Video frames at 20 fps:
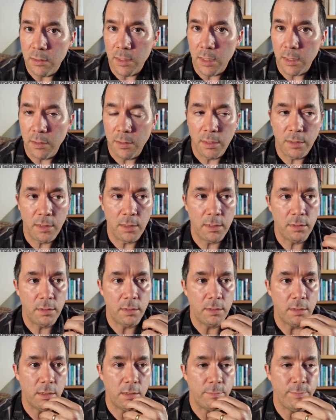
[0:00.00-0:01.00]

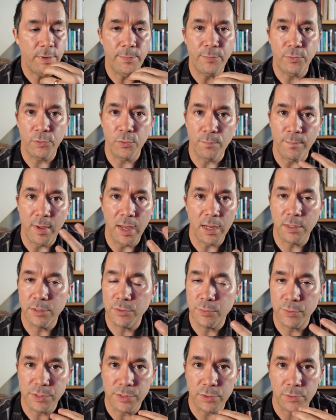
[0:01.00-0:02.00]
That people who make it
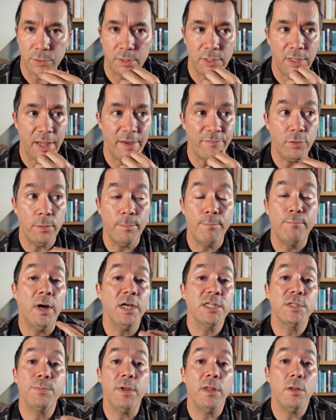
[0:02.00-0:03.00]
to a certain level
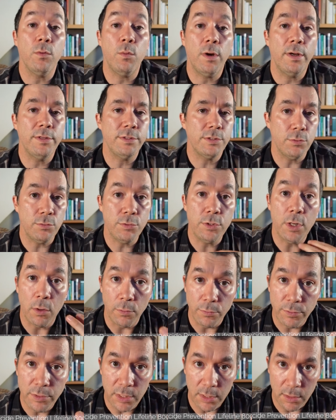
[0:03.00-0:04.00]
must be the ones who
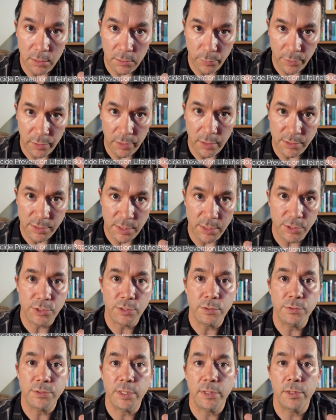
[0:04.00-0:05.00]
don't deal with these
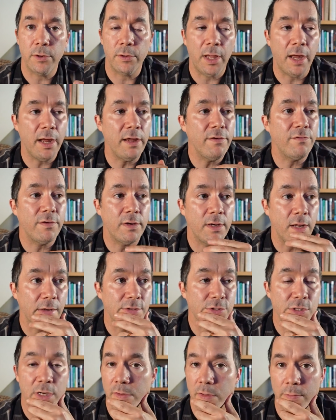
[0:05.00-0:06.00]
issues in their life. And I
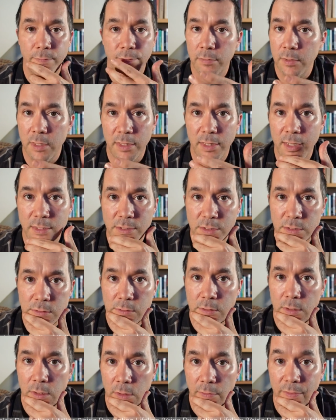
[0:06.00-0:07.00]
tell them that that's
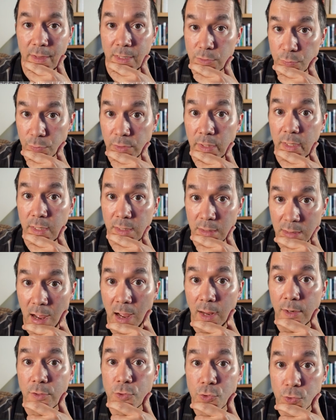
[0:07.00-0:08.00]
really
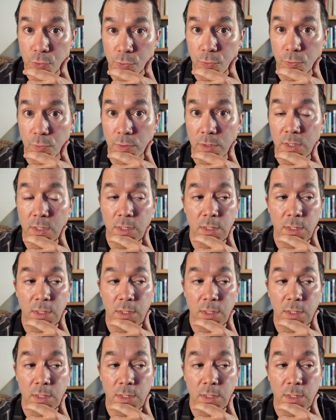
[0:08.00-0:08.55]
not true.